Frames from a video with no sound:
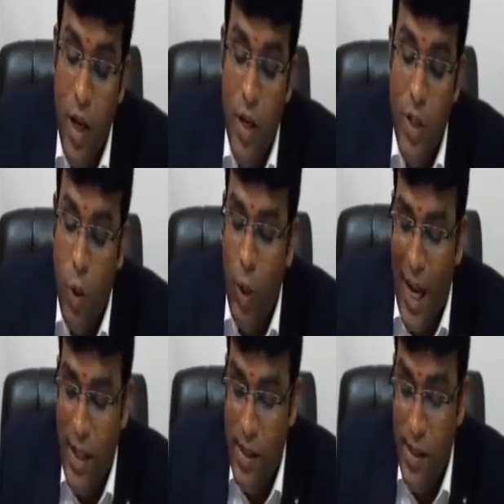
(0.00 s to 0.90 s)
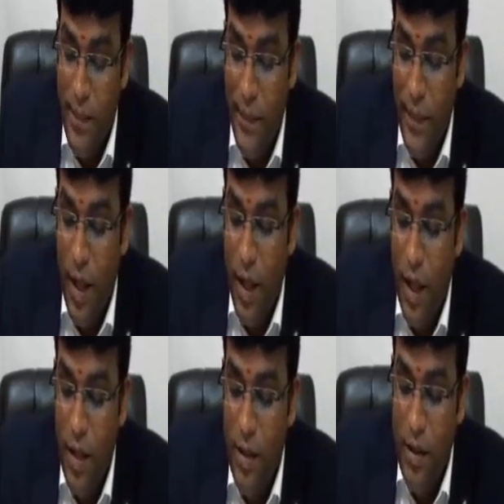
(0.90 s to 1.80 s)
2 lakhs.
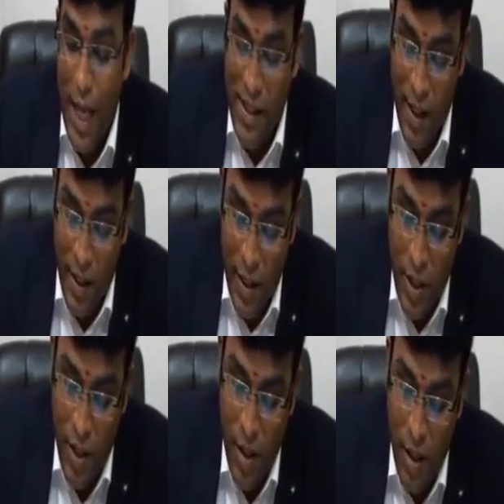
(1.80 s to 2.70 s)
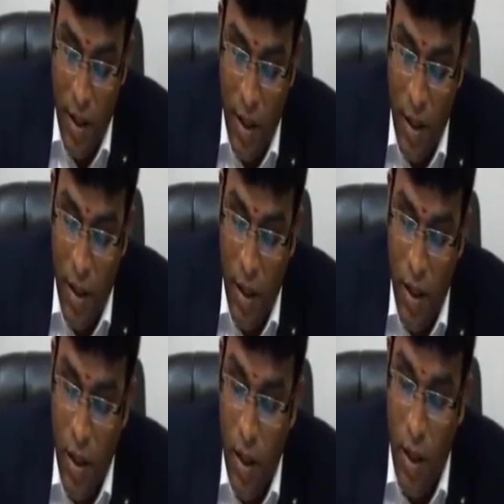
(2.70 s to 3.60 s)
That's it.
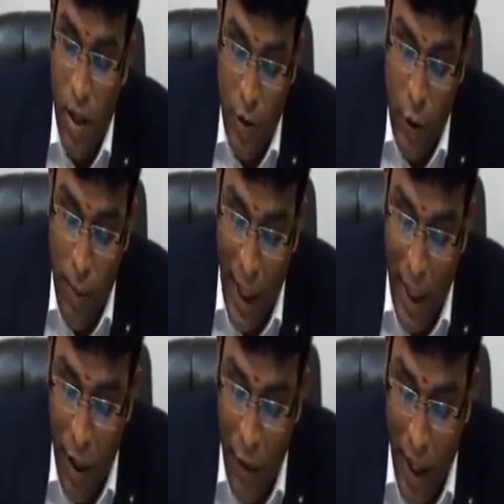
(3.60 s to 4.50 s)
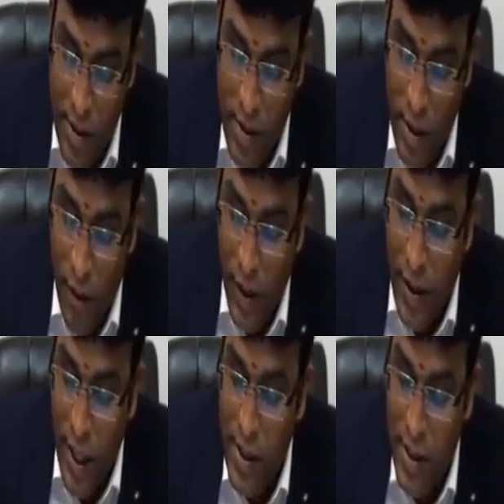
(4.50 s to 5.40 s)
So, my dear friends, with
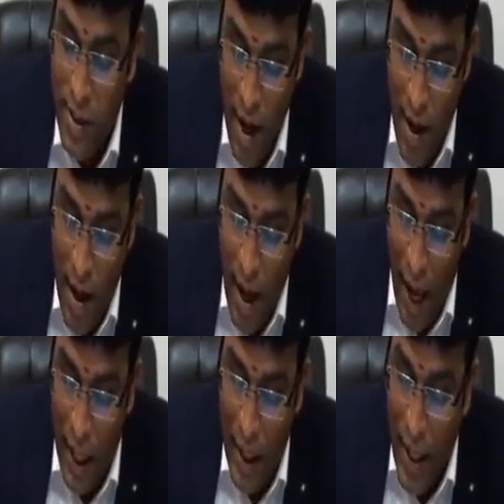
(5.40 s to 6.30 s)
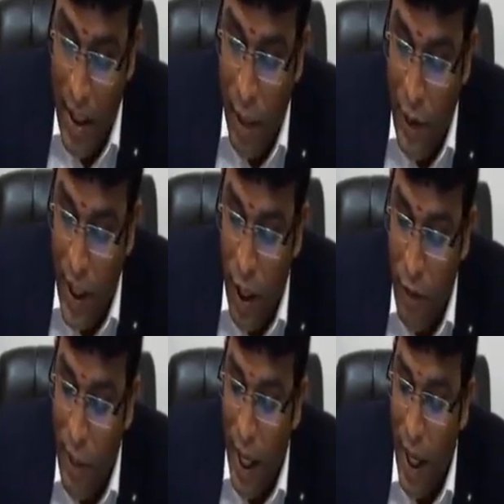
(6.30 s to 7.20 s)
this, I'll get the figure of
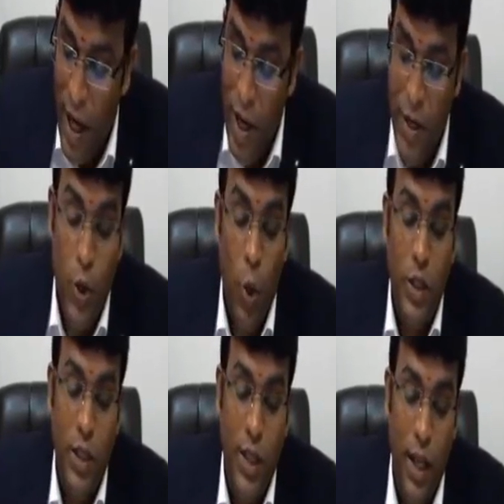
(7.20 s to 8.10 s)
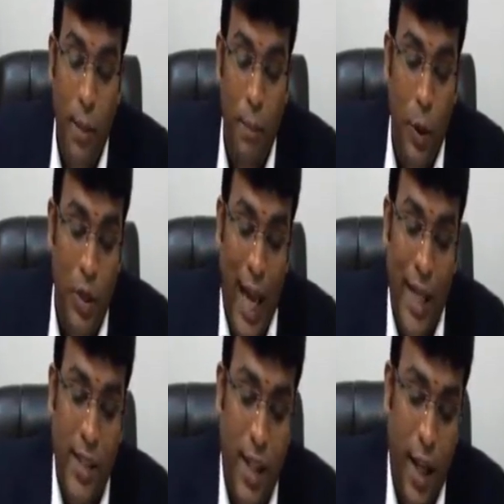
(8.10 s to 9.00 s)
my total input
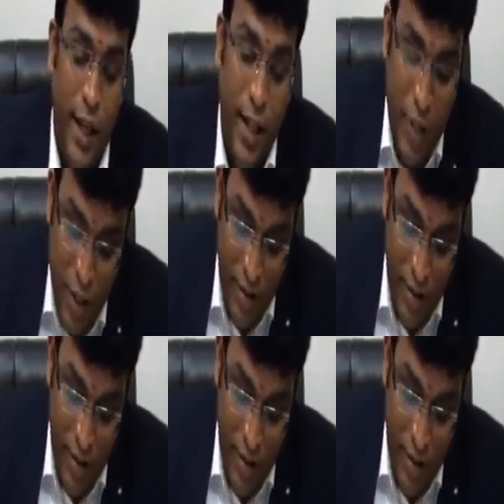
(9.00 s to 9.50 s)
tax credit.